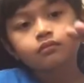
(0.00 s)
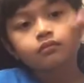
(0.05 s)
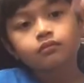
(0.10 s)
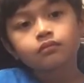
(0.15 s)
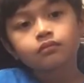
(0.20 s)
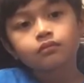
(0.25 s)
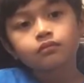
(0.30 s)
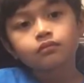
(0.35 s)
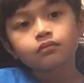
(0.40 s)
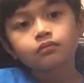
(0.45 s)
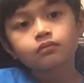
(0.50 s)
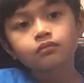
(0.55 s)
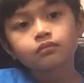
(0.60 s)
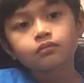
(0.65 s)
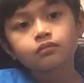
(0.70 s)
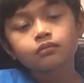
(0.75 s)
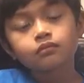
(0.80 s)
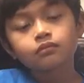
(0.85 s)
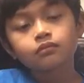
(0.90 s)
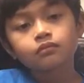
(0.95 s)

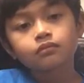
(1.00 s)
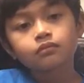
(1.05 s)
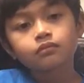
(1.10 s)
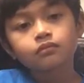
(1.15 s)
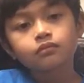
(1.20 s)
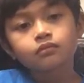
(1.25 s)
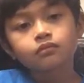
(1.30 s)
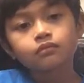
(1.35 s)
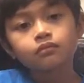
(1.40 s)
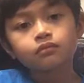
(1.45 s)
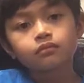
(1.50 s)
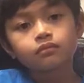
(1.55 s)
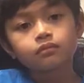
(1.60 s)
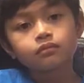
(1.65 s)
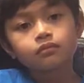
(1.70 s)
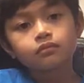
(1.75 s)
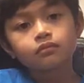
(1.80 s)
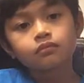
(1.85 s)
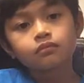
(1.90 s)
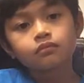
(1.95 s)

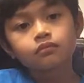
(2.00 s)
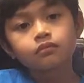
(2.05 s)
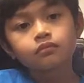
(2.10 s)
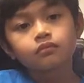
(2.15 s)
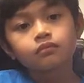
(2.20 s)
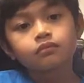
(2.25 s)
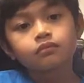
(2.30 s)
(not speaking)